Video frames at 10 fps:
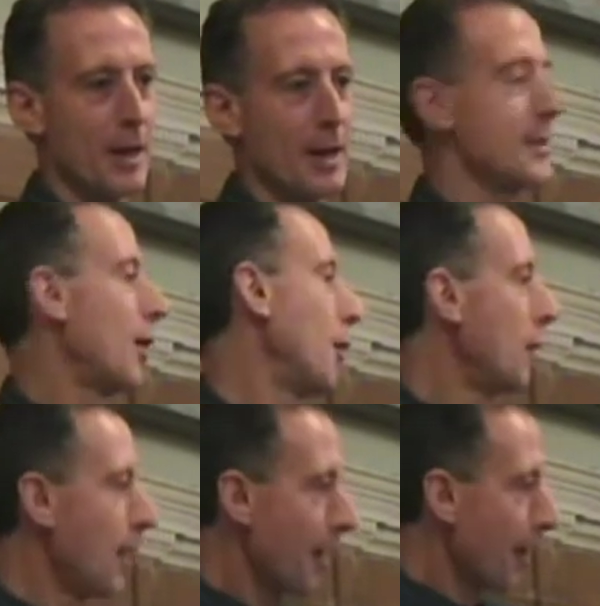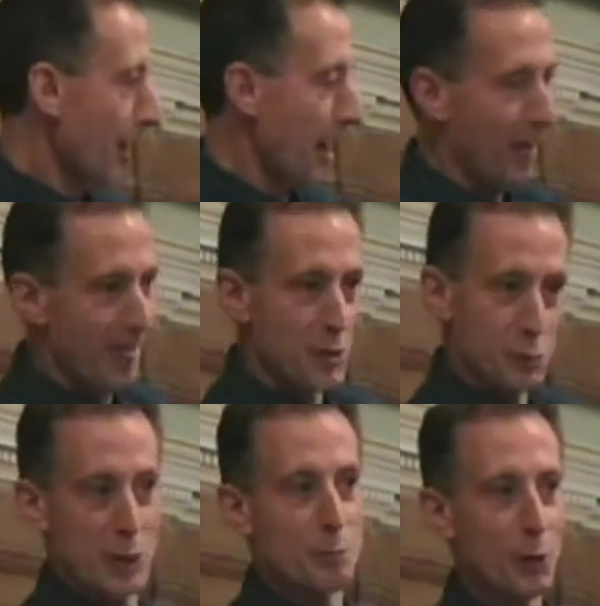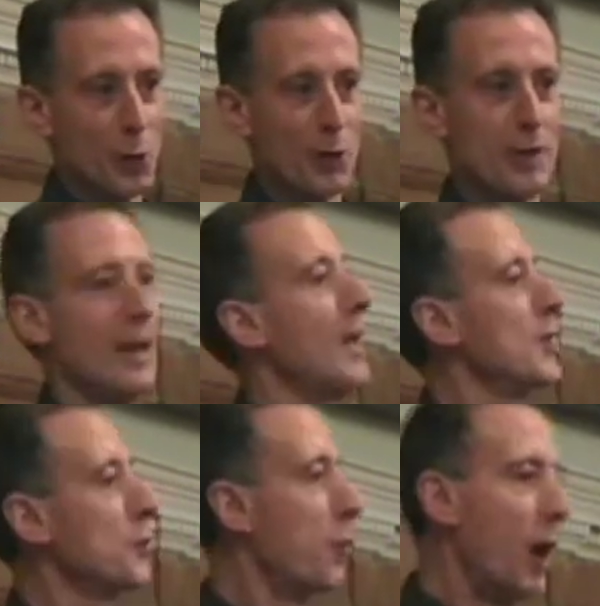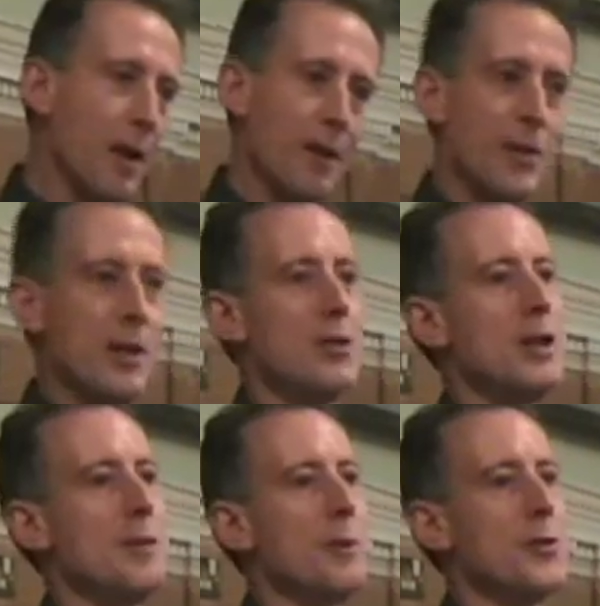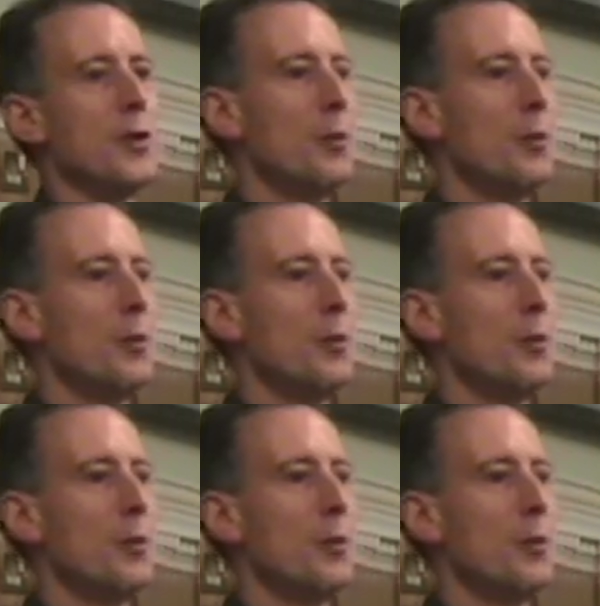And so Switchboard is one of the achievements,